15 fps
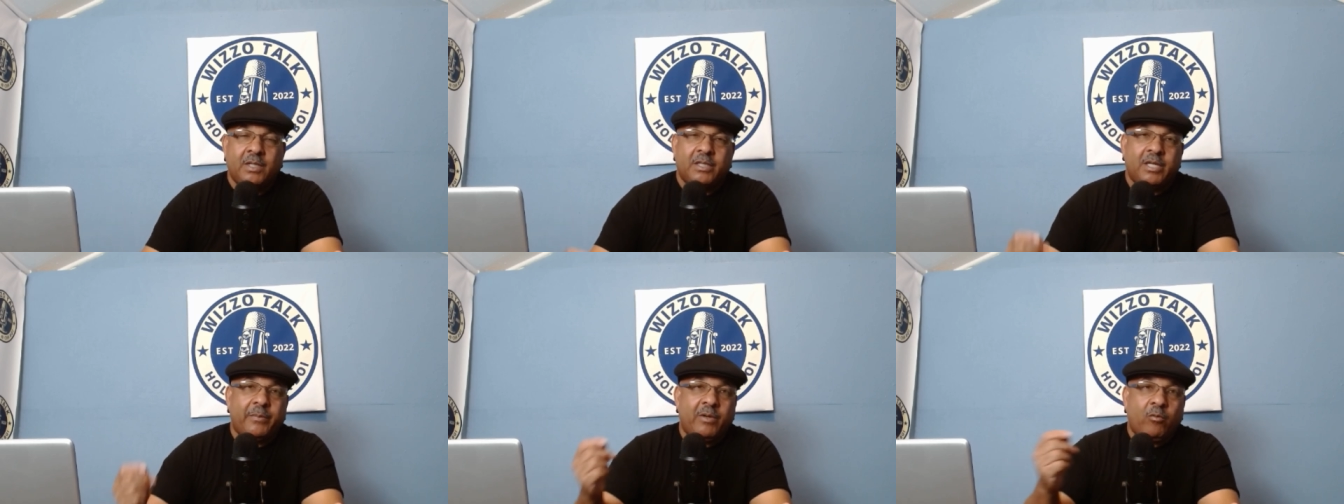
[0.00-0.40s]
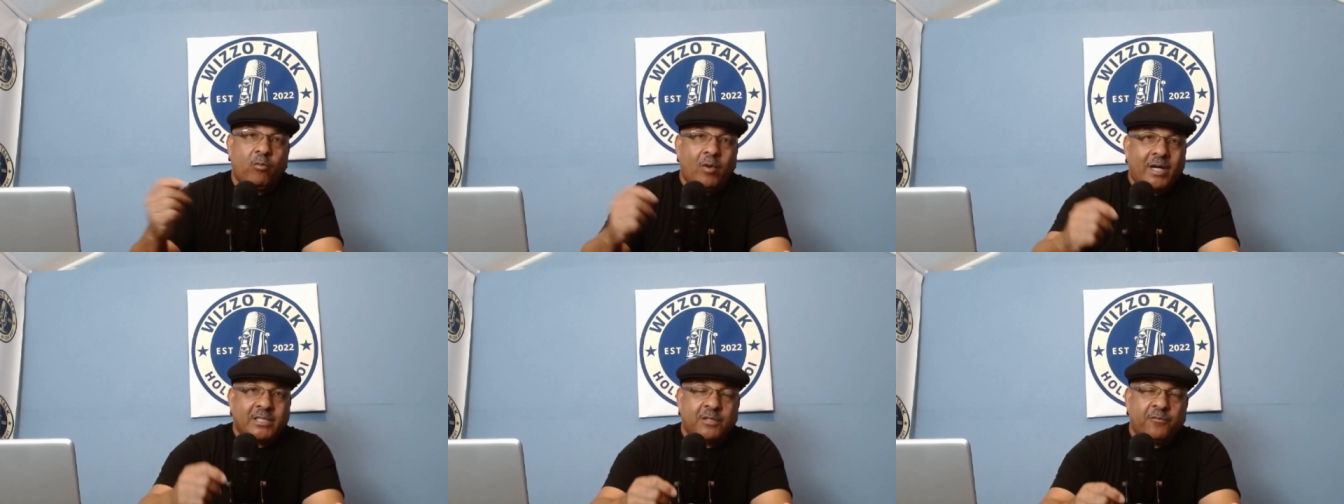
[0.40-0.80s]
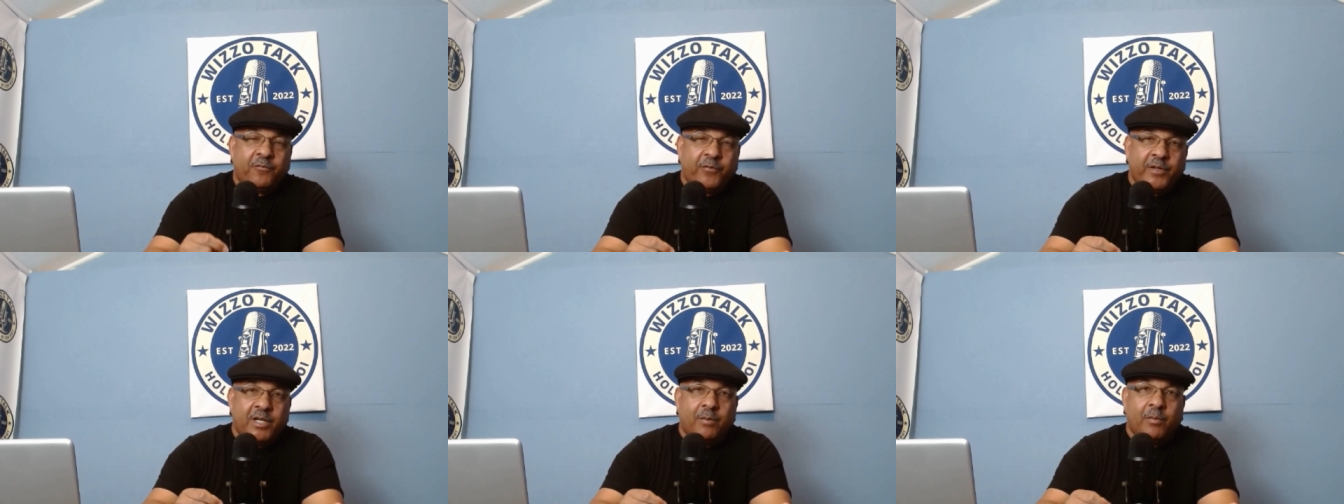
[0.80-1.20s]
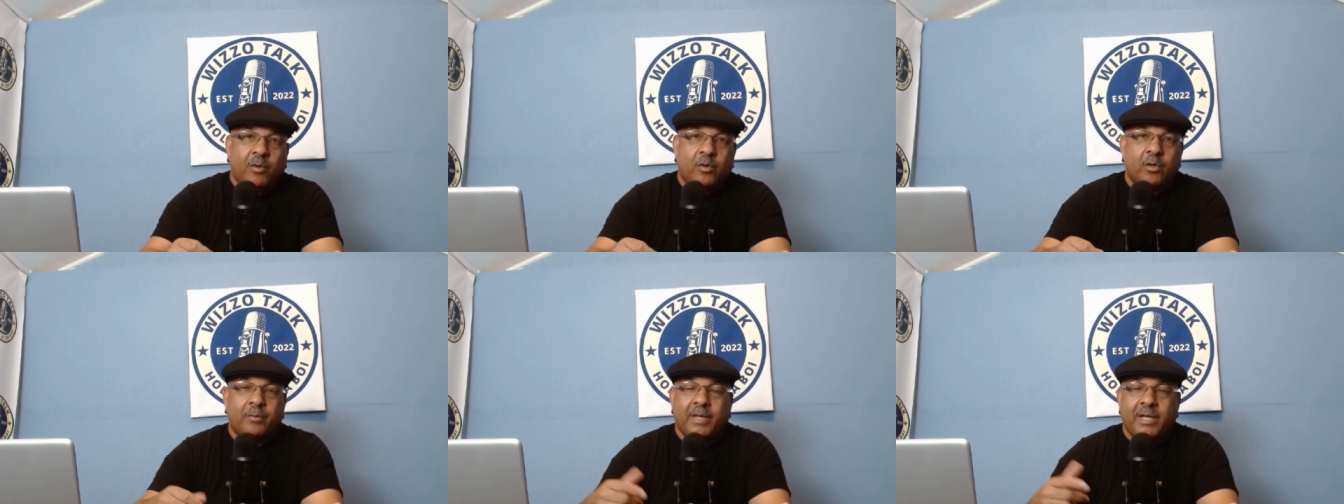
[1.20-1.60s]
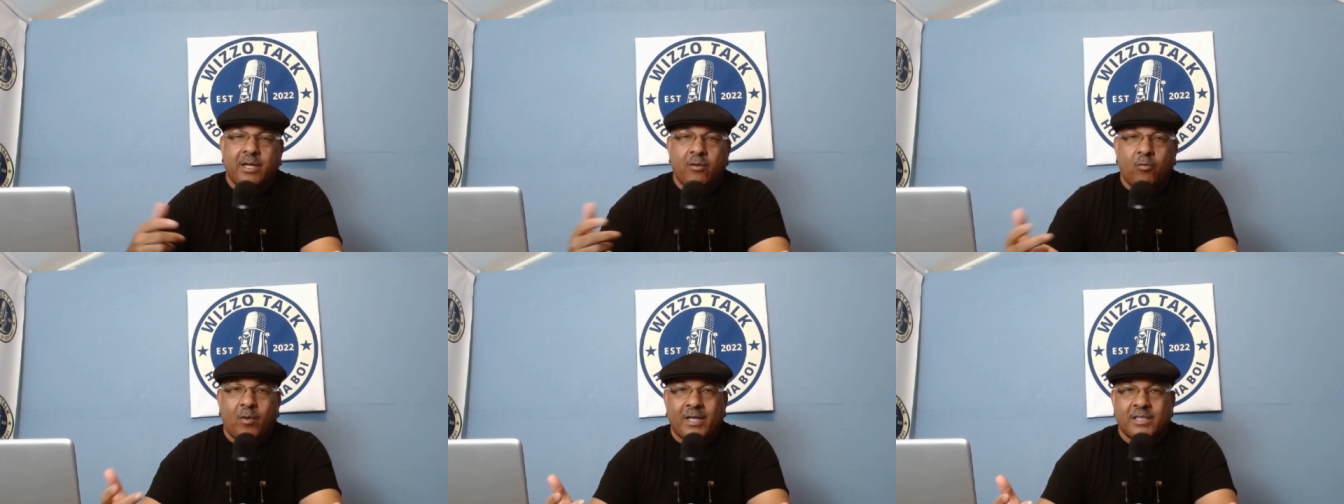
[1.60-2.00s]
They've been watching film on them. They
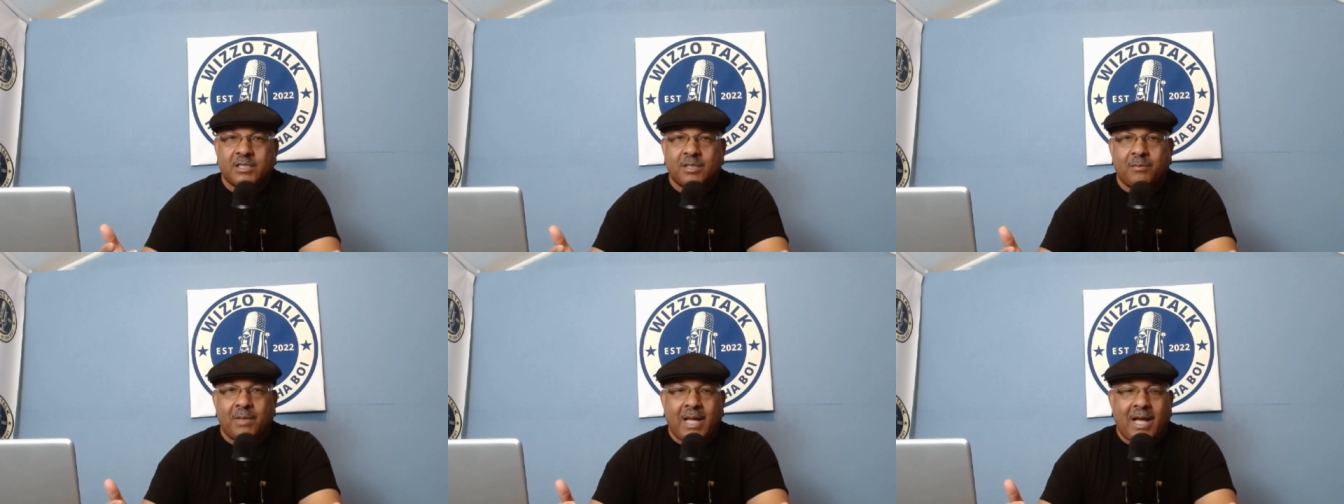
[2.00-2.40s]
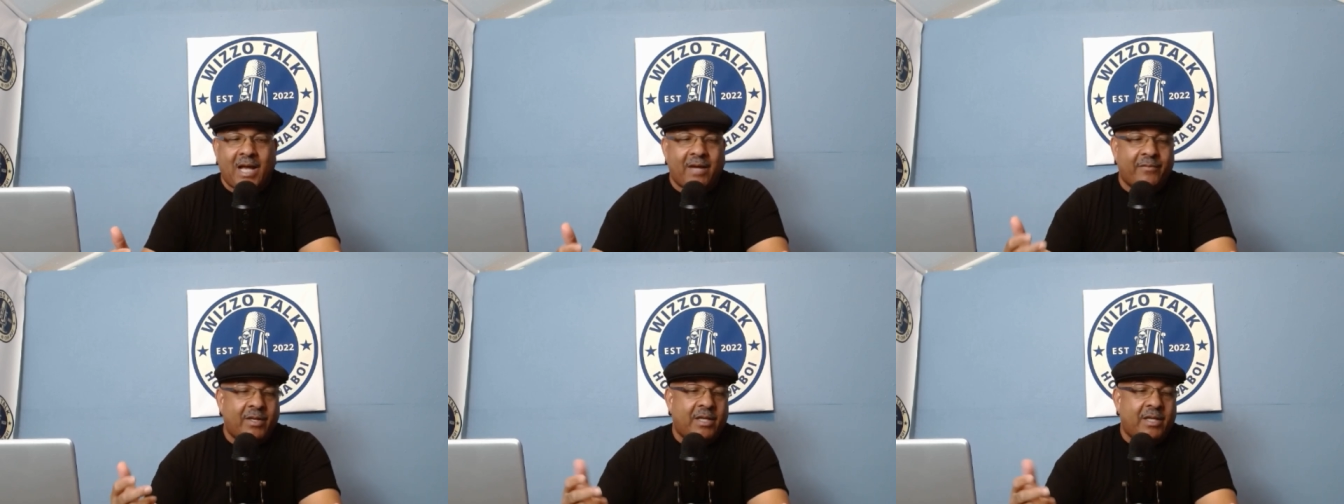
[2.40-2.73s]
didn't watch them live.